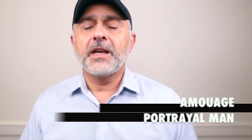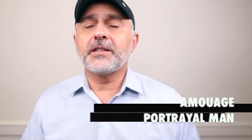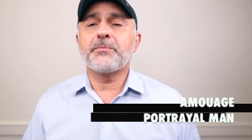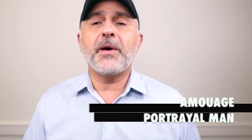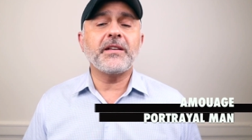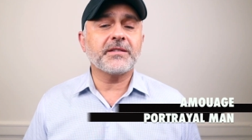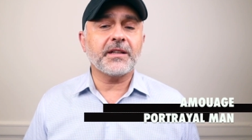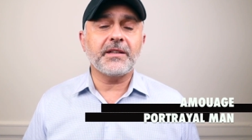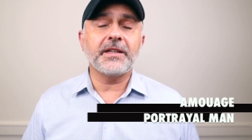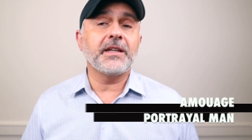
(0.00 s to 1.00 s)
It's
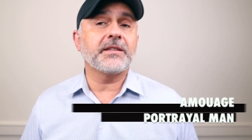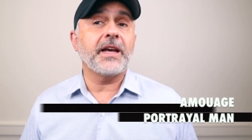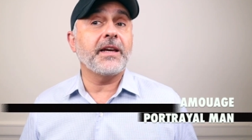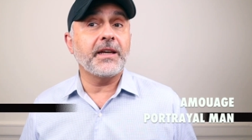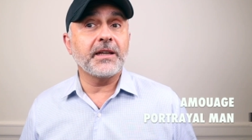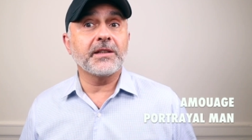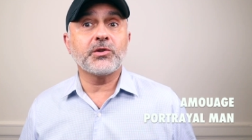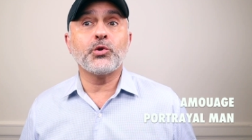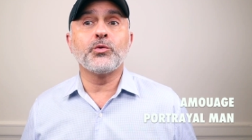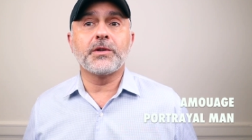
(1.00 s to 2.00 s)
basically taking it
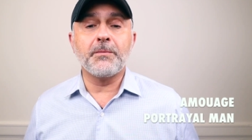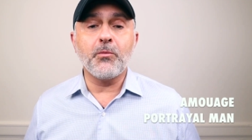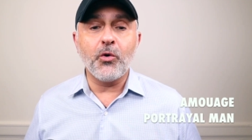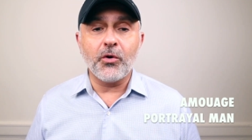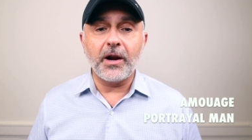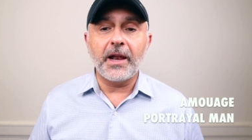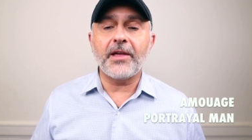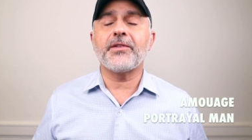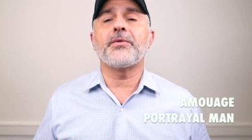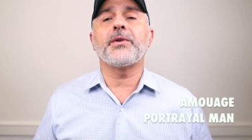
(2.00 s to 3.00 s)
to the more
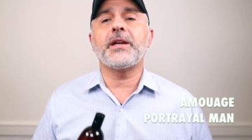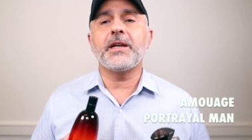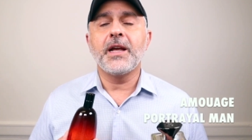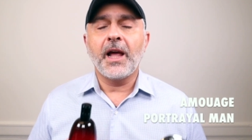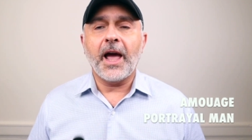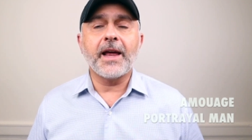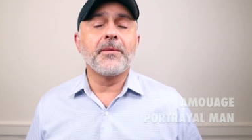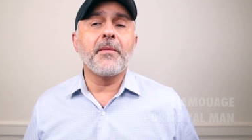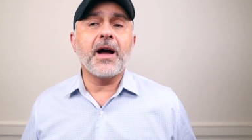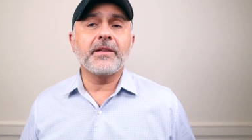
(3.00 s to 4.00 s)
leathery
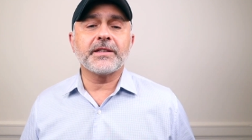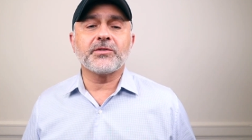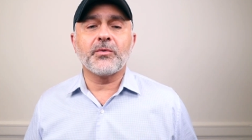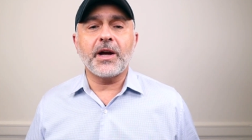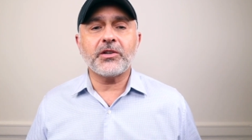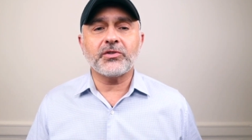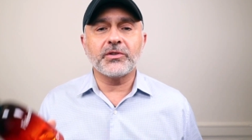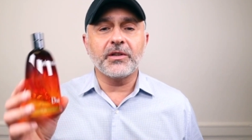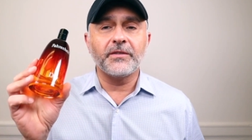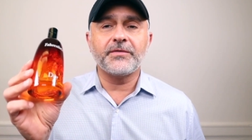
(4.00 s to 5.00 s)
animalic
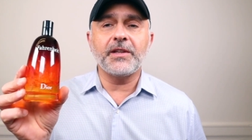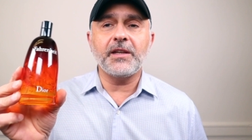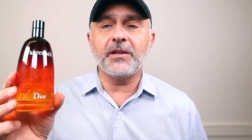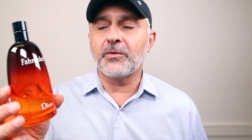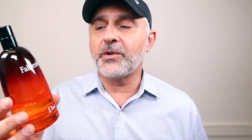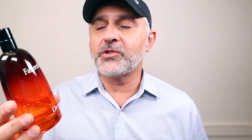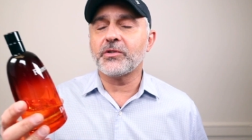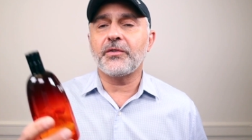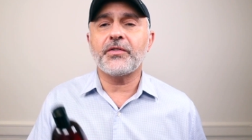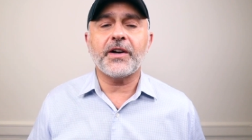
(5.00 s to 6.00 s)
direction of the
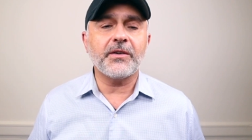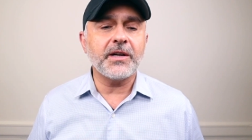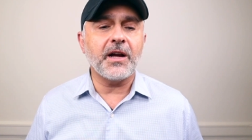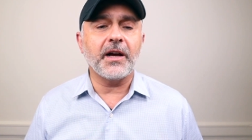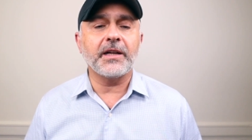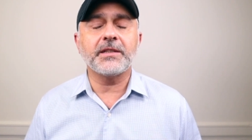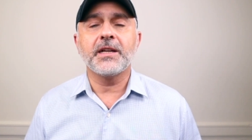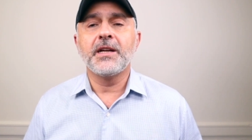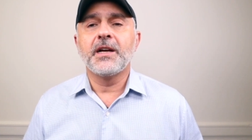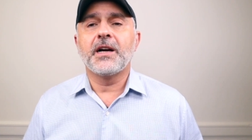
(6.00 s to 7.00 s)
original Fahrenheit
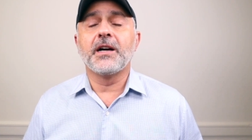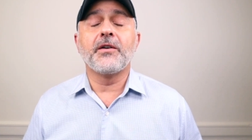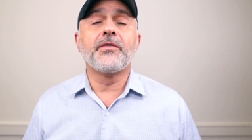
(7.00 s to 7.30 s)
a Uh,